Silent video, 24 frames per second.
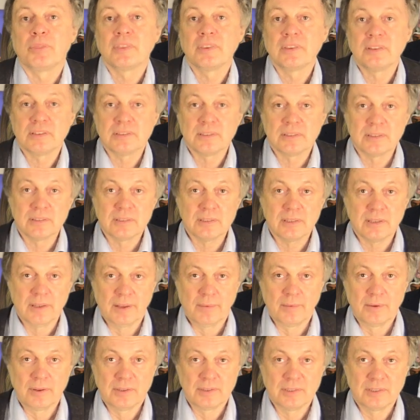This is
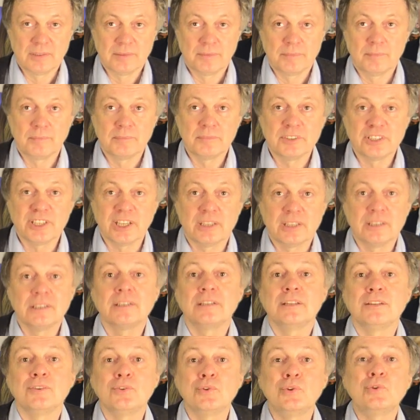the
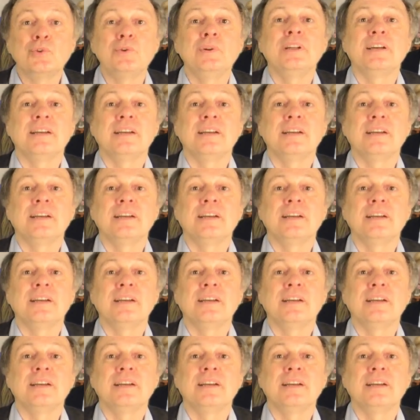general rule